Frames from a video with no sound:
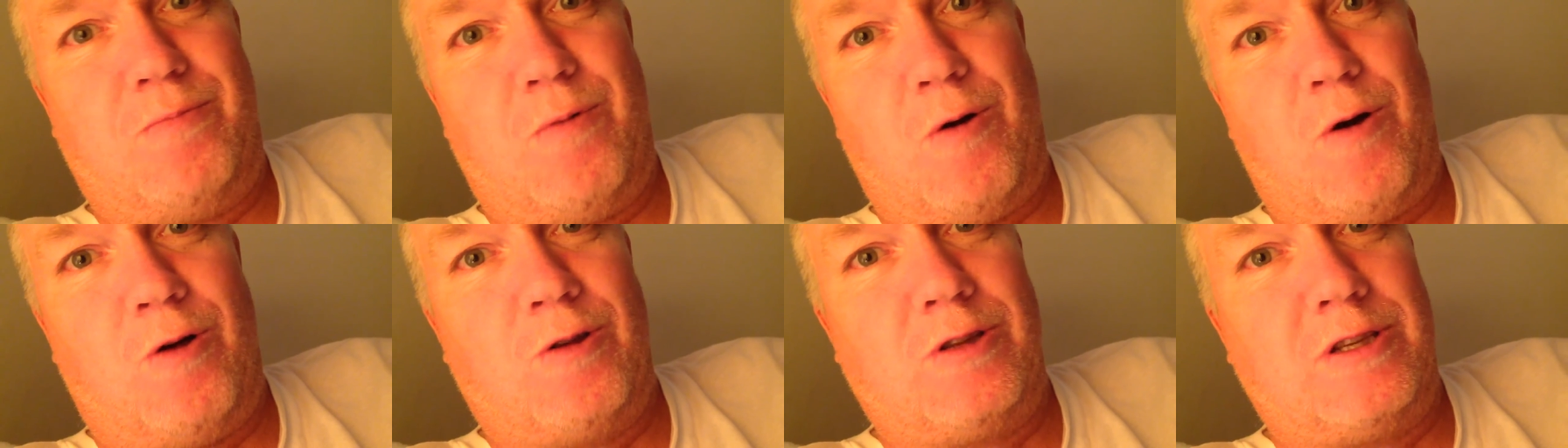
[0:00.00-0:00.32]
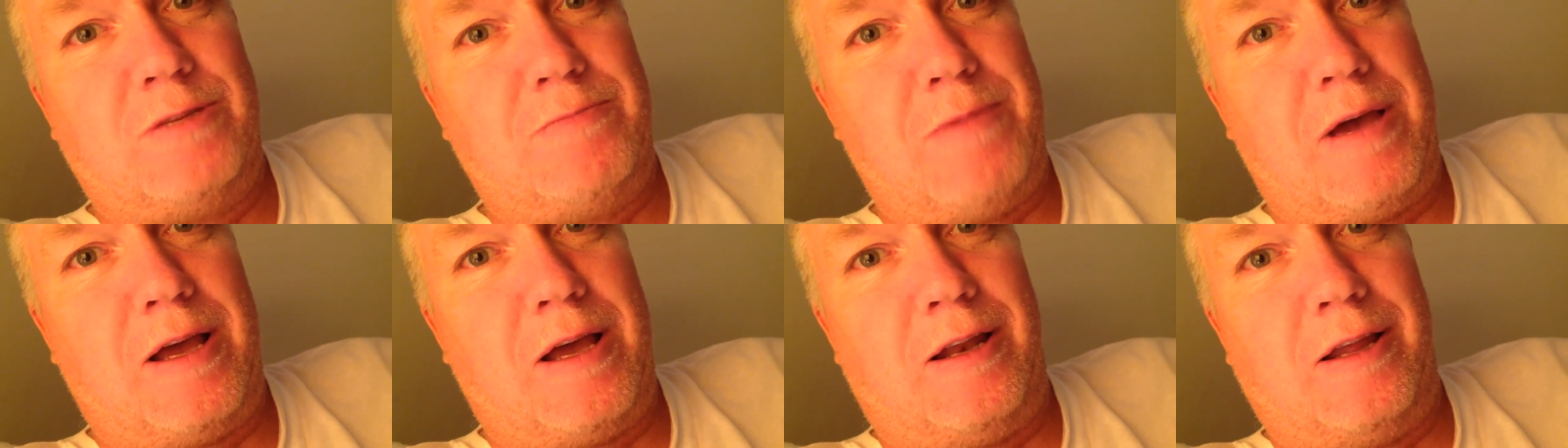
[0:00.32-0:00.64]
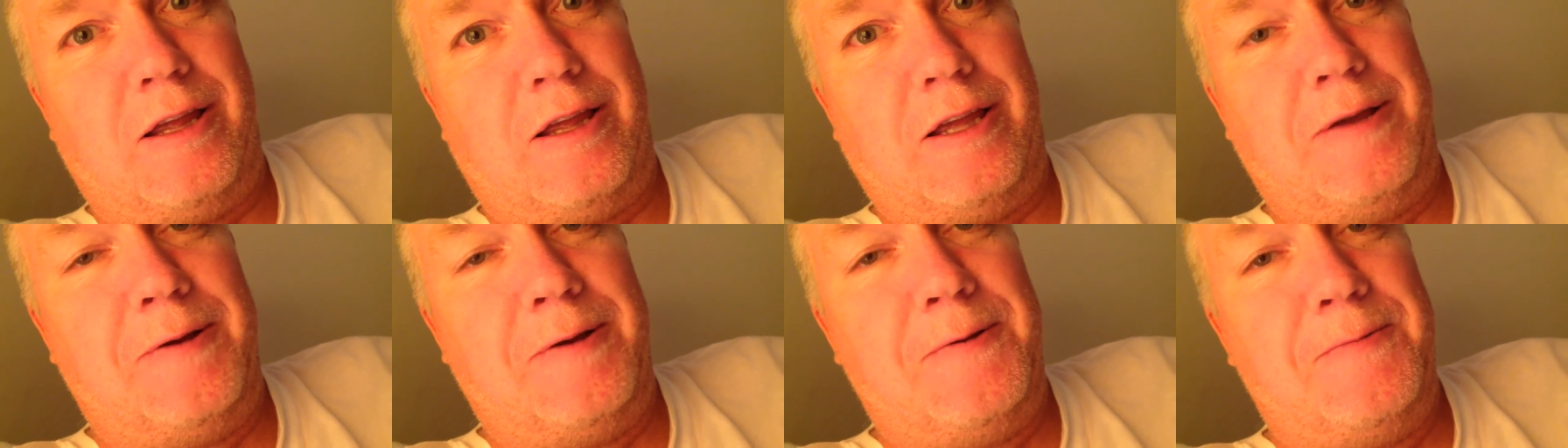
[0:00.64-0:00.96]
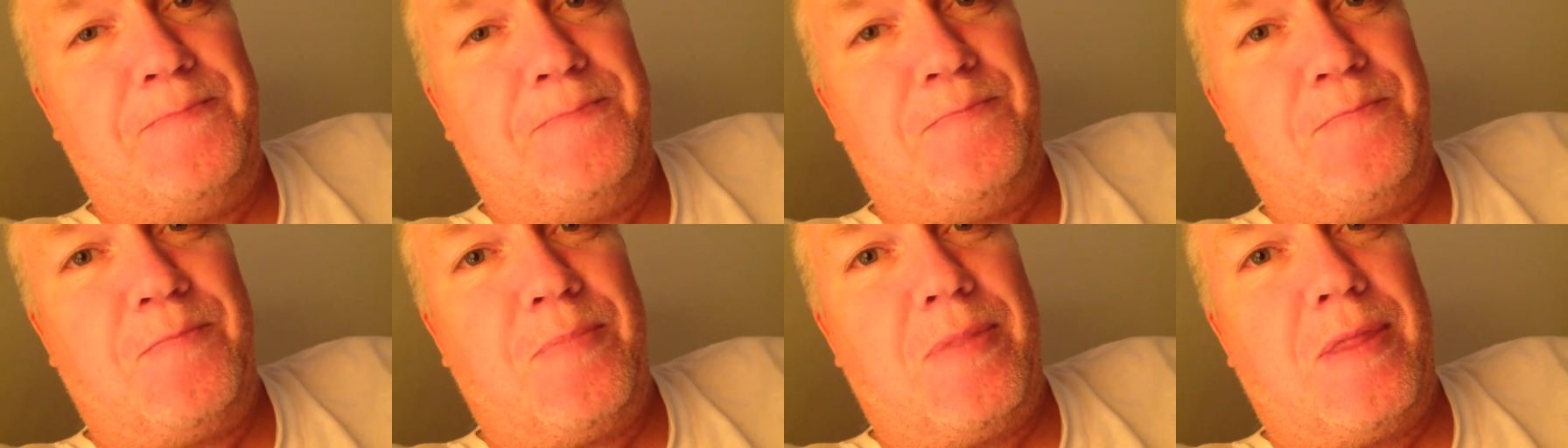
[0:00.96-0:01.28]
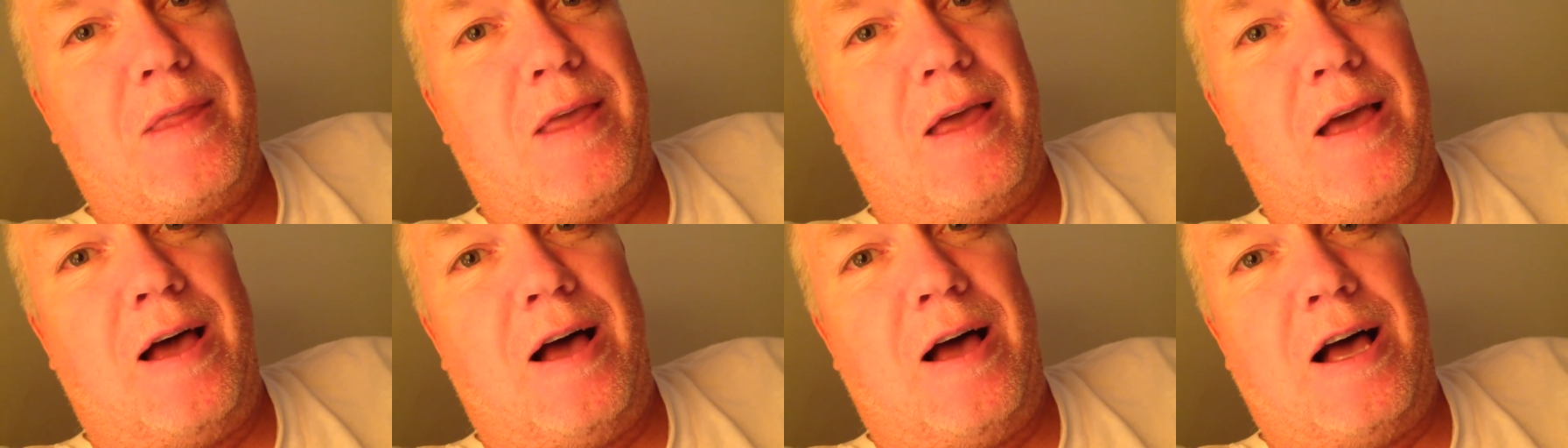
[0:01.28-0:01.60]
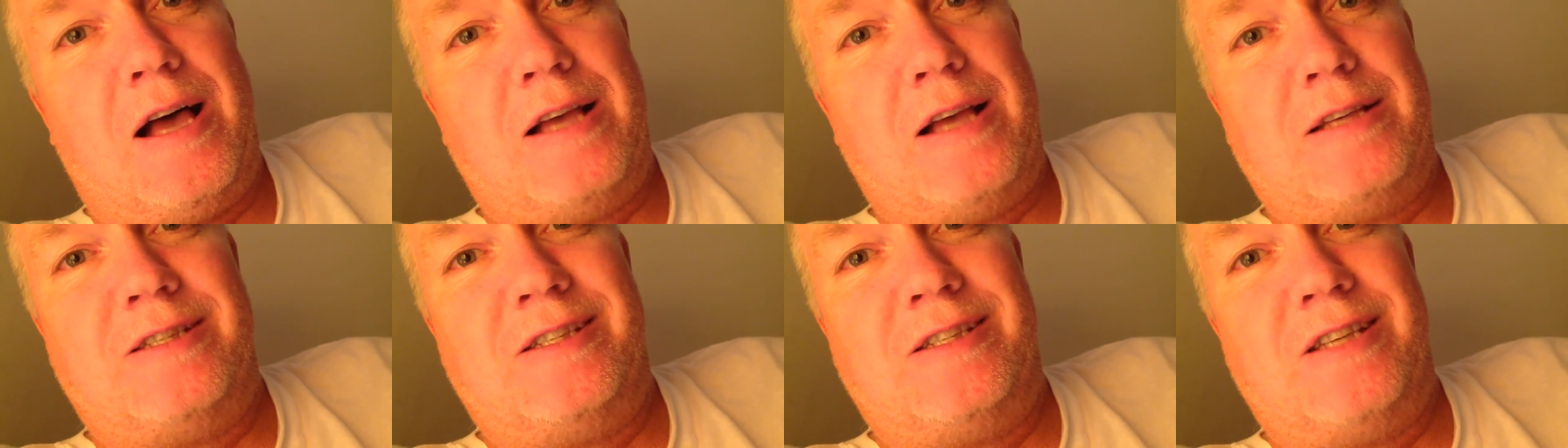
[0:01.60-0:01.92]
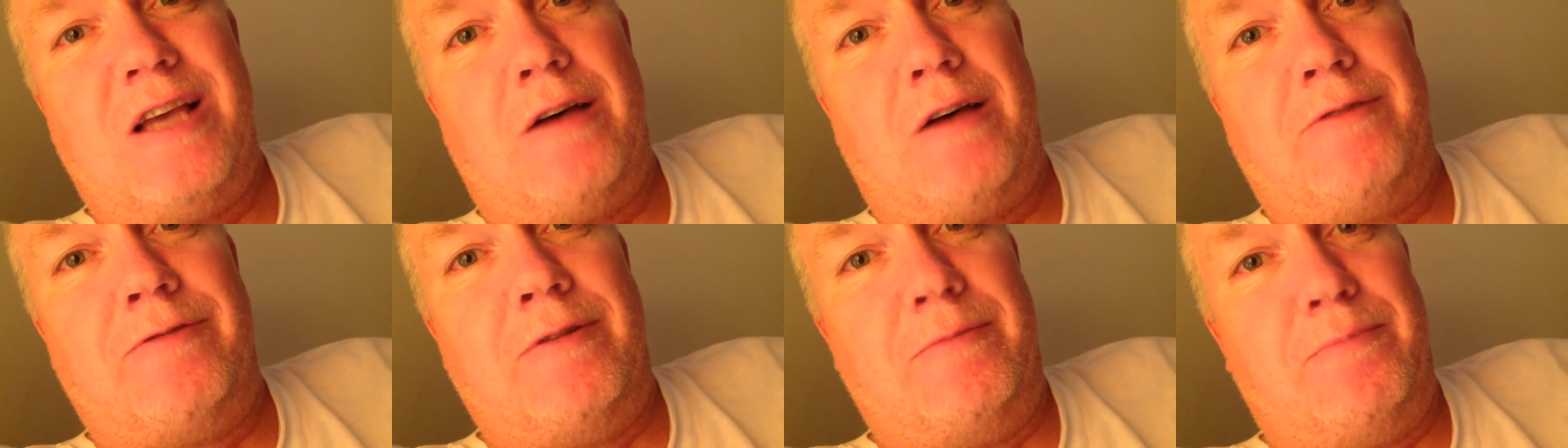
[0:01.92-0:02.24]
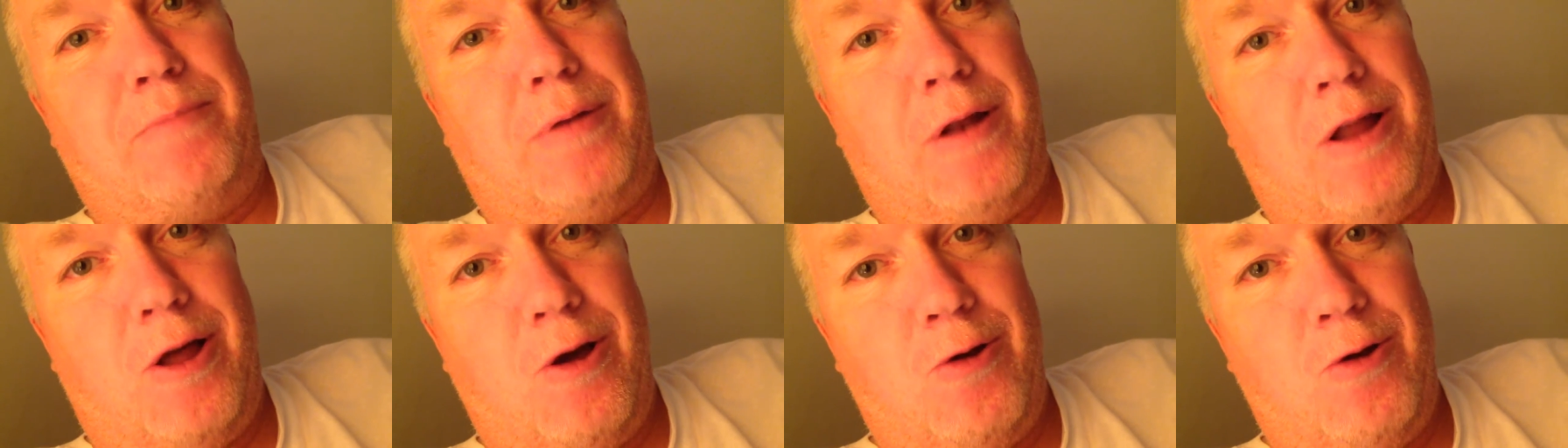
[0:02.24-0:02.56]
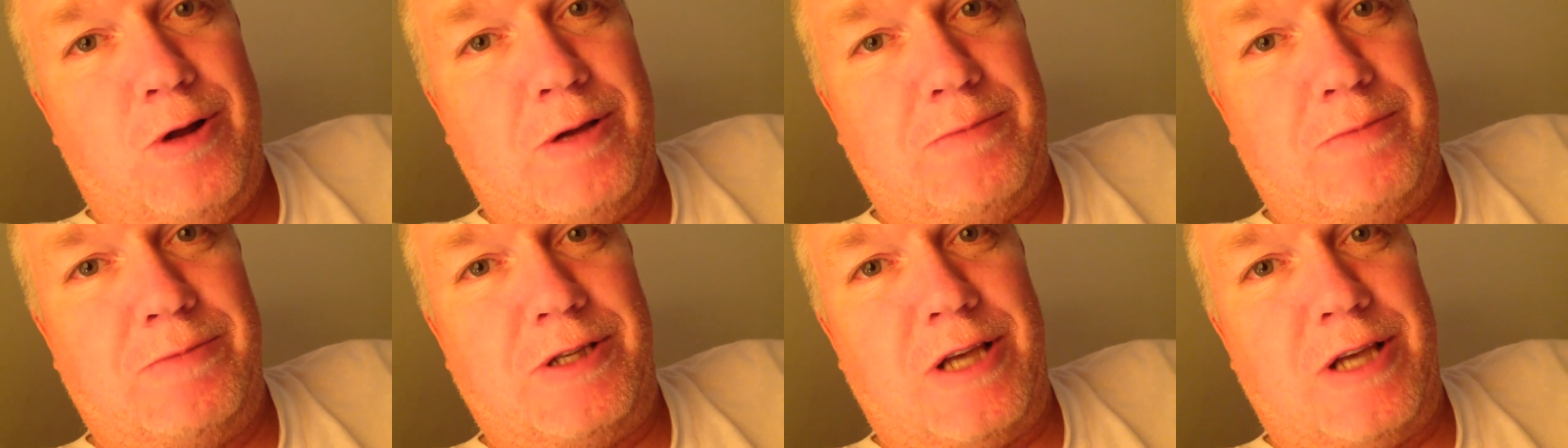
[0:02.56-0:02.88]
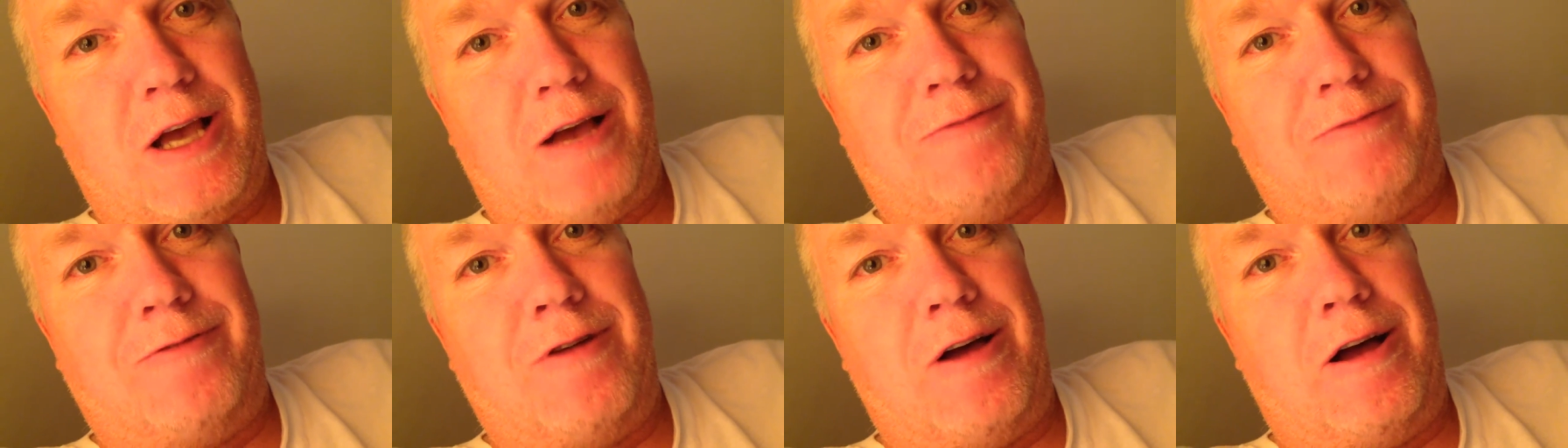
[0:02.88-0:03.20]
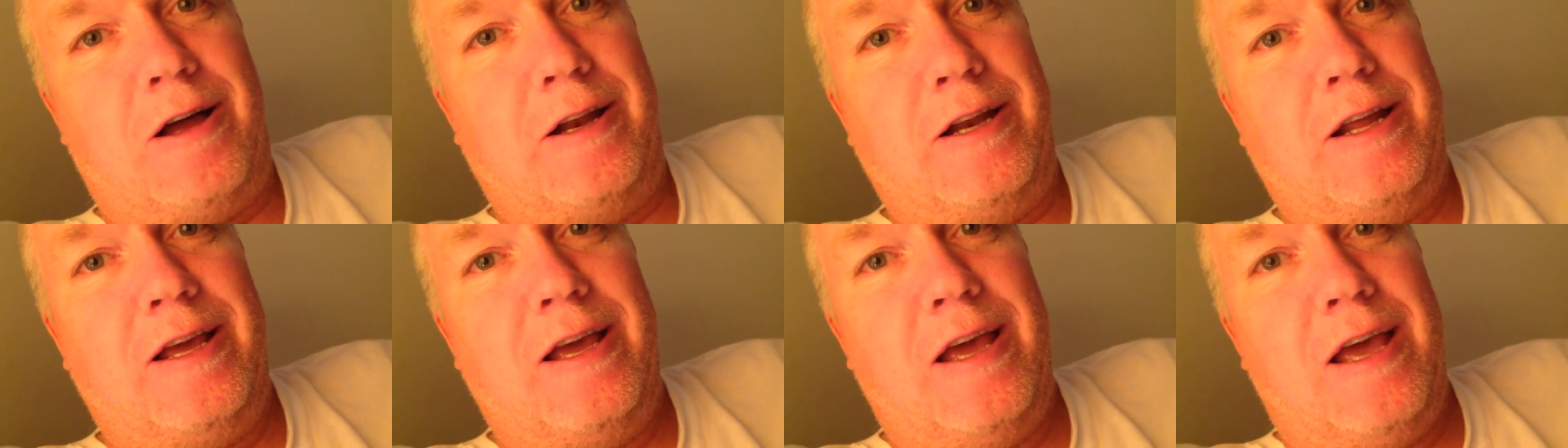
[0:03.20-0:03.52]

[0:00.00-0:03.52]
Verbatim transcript: ultimately self-implode himself on